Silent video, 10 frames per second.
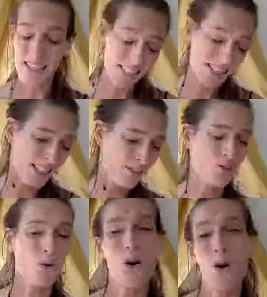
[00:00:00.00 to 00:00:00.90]
it gave
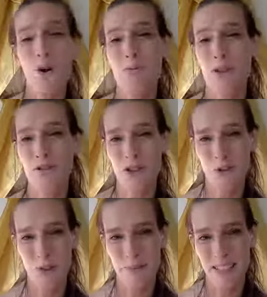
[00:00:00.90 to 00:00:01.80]
to all the previous
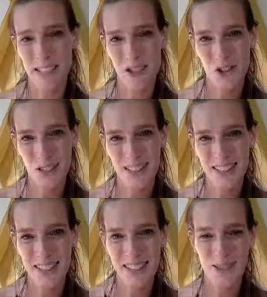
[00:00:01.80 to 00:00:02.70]
women that joined.
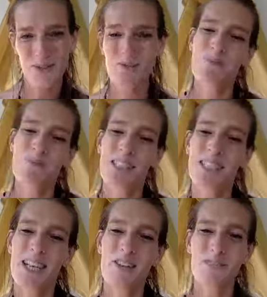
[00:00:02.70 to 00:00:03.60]
So
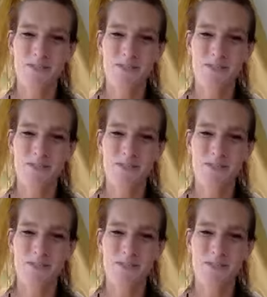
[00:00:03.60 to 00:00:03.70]
much love.